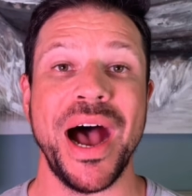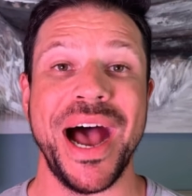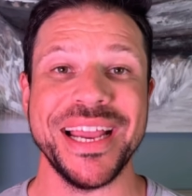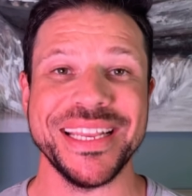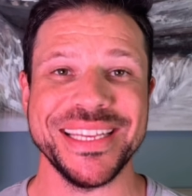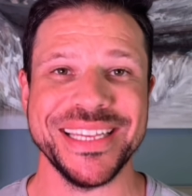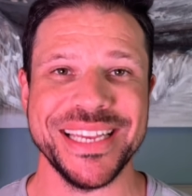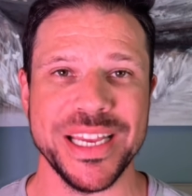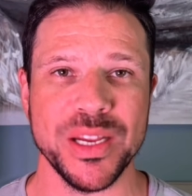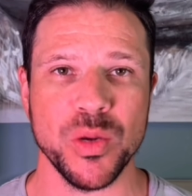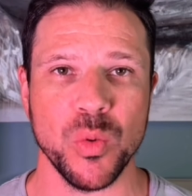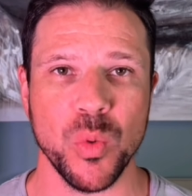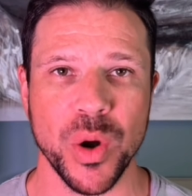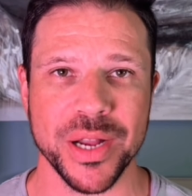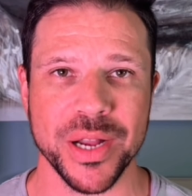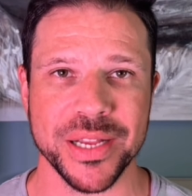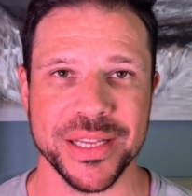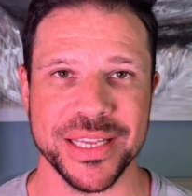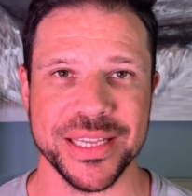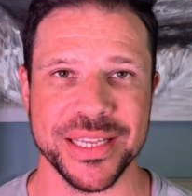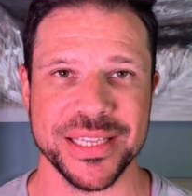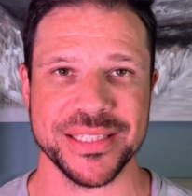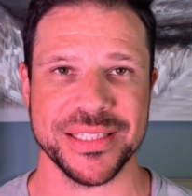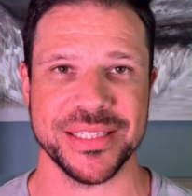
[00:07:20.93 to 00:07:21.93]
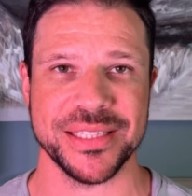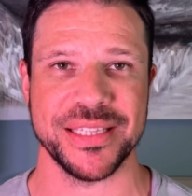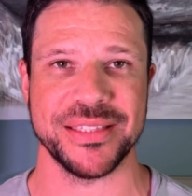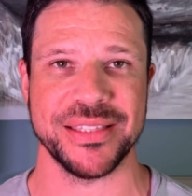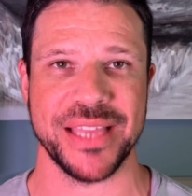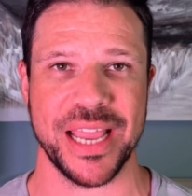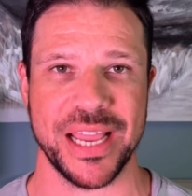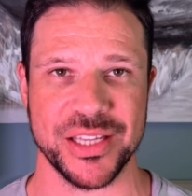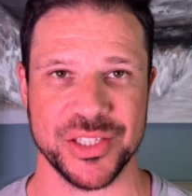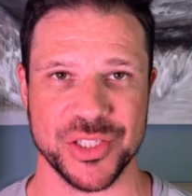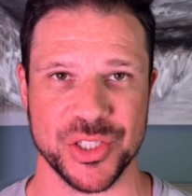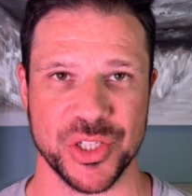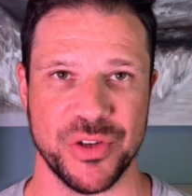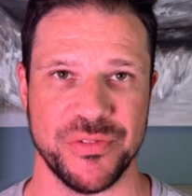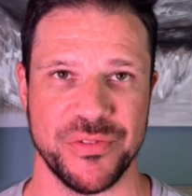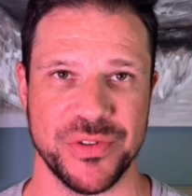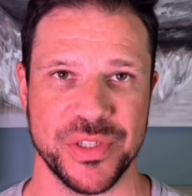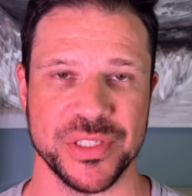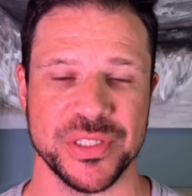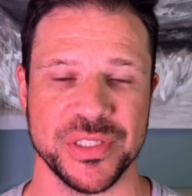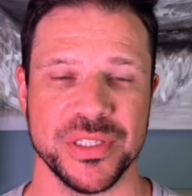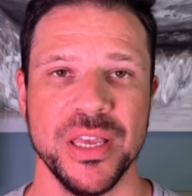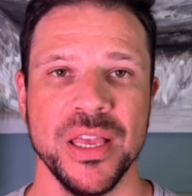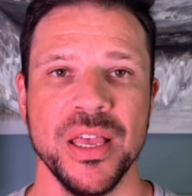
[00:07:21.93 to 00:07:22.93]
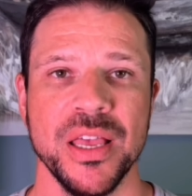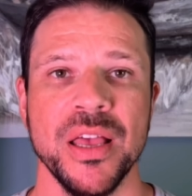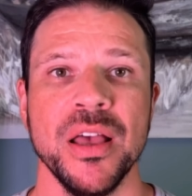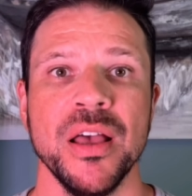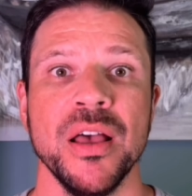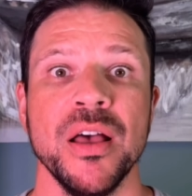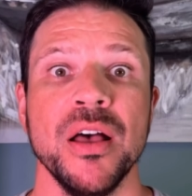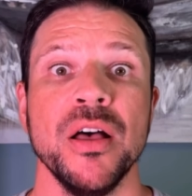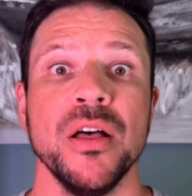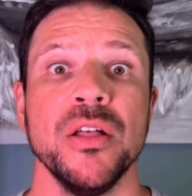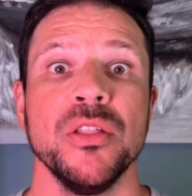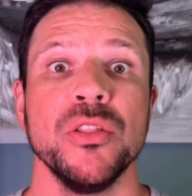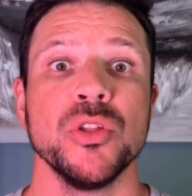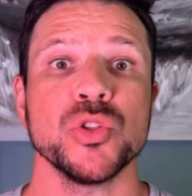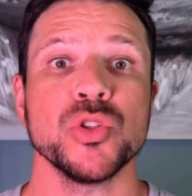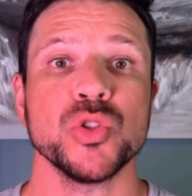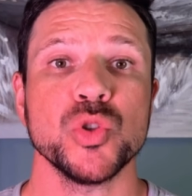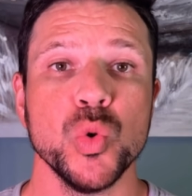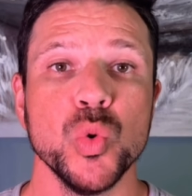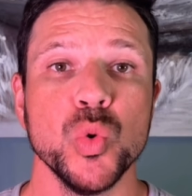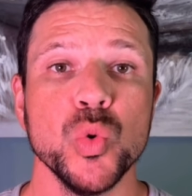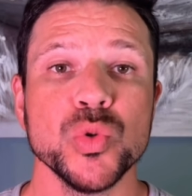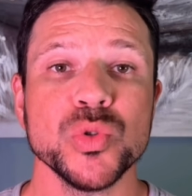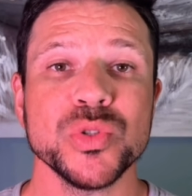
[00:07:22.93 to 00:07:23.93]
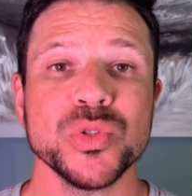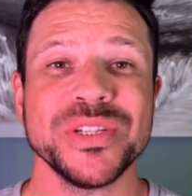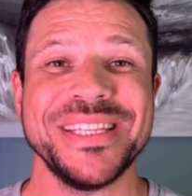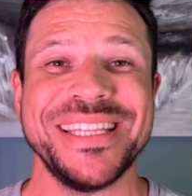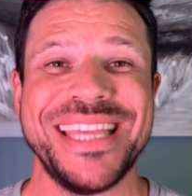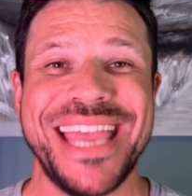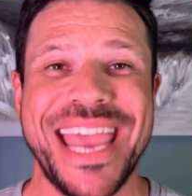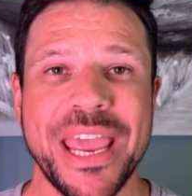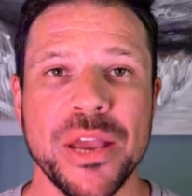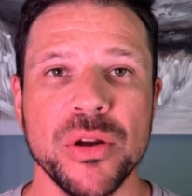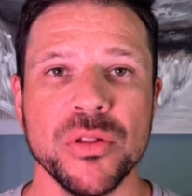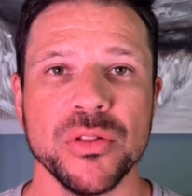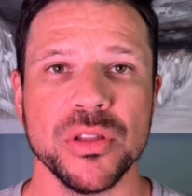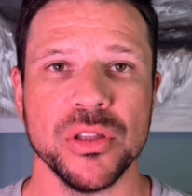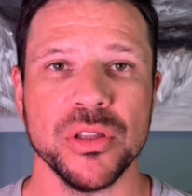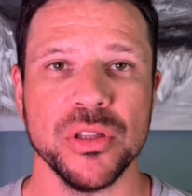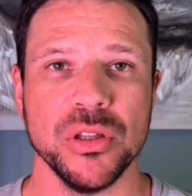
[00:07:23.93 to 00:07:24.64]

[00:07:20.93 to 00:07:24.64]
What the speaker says: idea 1 is the deck service. The tools nail the